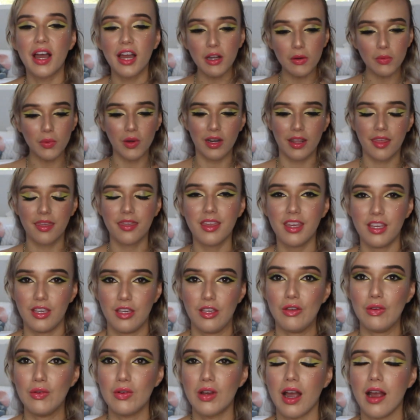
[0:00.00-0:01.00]
I want to
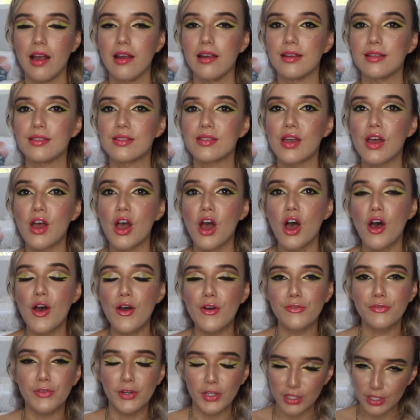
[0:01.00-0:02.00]
thank you guys
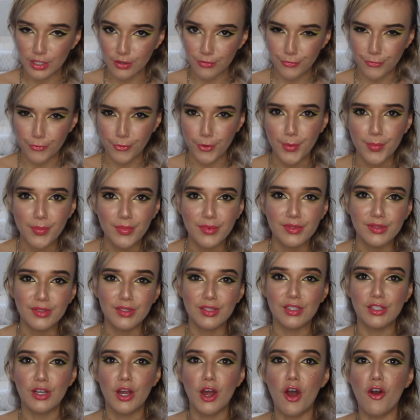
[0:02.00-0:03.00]
first and
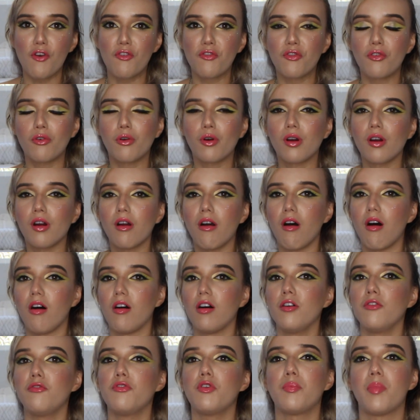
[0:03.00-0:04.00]
foremost for
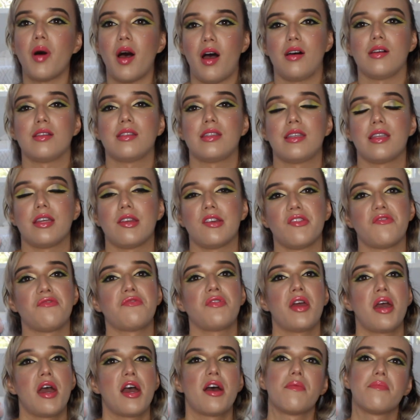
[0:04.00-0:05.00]
all of the positive
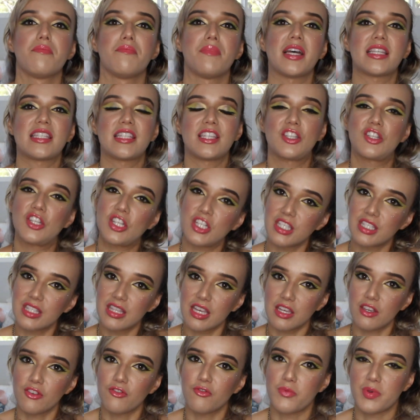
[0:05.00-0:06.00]
messages
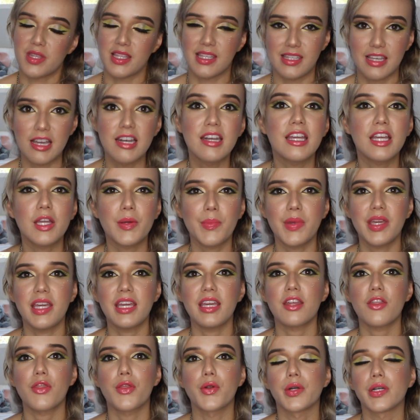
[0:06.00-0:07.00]
that you've been sending
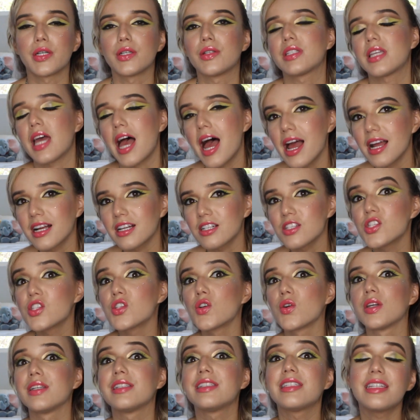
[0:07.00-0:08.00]
me through
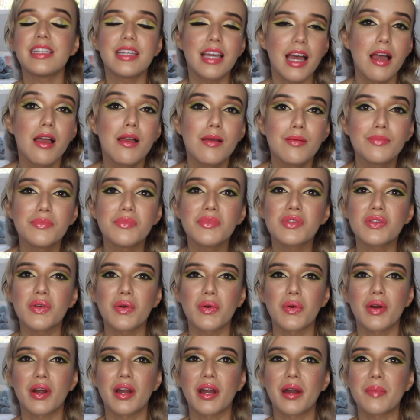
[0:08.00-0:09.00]
text or
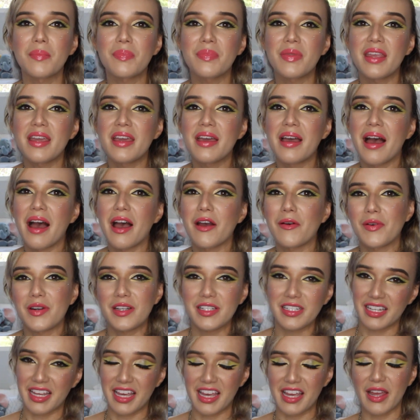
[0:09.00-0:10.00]
DMs, or I
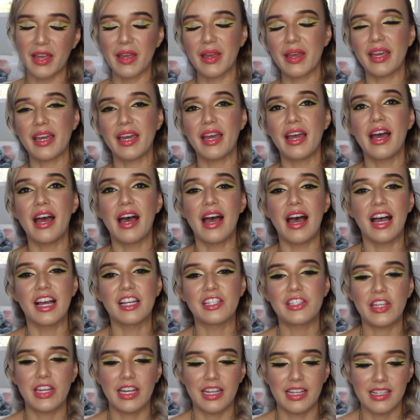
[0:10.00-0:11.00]
want to take
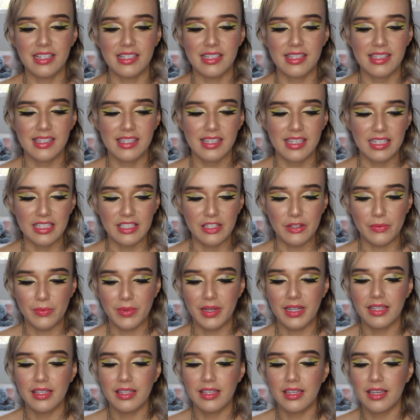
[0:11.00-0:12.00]
a chance to
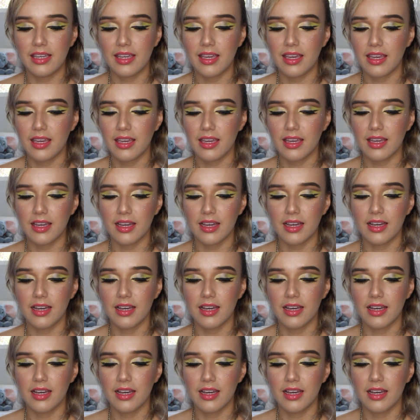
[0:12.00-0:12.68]
really